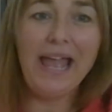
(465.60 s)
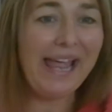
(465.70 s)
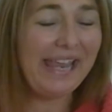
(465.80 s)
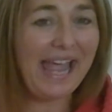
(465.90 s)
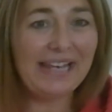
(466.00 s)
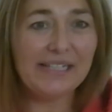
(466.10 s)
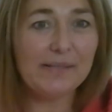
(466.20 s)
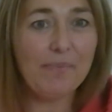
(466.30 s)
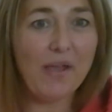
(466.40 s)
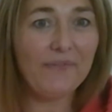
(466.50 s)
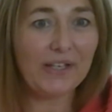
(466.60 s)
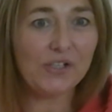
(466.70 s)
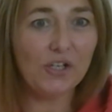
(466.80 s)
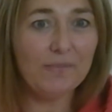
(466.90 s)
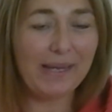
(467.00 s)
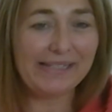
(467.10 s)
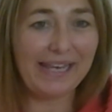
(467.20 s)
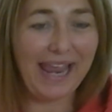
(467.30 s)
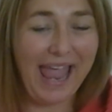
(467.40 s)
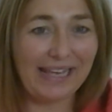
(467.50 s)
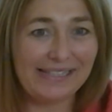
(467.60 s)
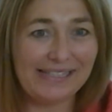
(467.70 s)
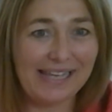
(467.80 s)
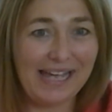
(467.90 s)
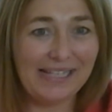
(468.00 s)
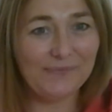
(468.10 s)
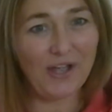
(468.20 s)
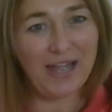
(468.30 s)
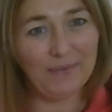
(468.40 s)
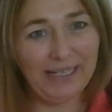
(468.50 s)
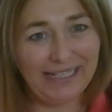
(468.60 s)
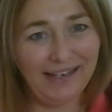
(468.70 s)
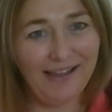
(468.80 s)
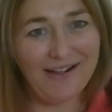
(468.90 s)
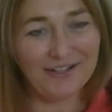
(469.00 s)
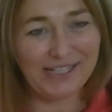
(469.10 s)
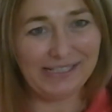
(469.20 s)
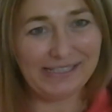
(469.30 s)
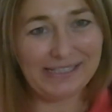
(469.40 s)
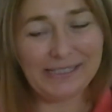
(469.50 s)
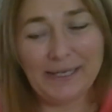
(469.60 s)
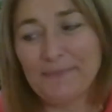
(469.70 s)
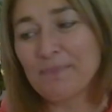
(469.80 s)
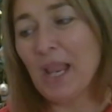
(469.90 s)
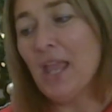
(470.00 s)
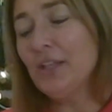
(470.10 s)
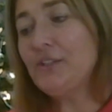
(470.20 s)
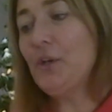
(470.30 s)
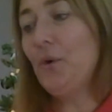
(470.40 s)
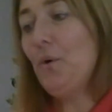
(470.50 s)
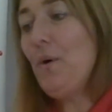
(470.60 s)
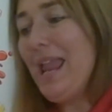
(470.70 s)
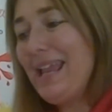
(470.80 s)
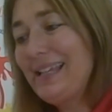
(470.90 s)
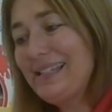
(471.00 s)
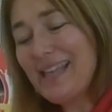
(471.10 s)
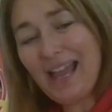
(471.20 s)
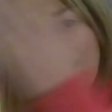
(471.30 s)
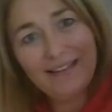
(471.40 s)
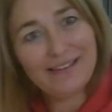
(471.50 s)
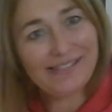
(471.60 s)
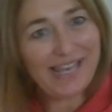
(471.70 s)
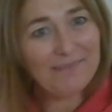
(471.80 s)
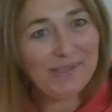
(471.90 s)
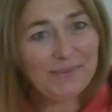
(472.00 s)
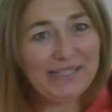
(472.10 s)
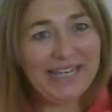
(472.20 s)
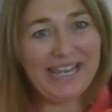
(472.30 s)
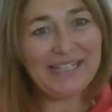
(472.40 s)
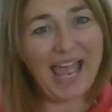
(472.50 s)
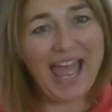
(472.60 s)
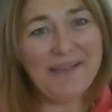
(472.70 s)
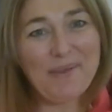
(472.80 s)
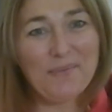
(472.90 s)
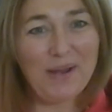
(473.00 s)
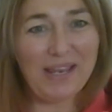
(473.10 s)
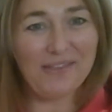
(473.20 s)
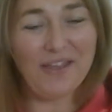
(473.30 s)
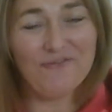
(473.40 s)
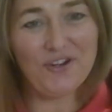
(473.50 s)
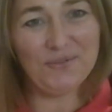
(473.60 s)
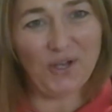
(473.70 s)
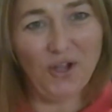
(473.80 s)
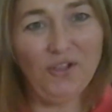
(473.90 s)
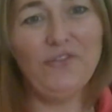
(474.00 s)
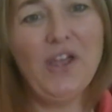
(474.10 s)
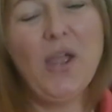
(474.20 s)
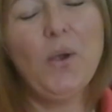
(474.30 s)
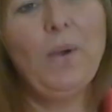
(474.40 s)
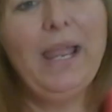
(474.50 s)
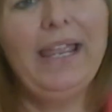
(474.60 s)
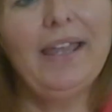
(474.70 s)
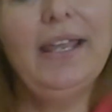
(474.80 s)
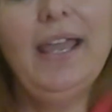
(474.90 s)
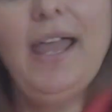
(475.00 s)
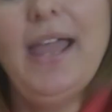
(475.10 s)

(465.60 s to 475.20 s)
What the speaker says: Again, it's a perfect colour mixing exercise for our little artists. So exactly the same as we did with Rudolph, we're going to,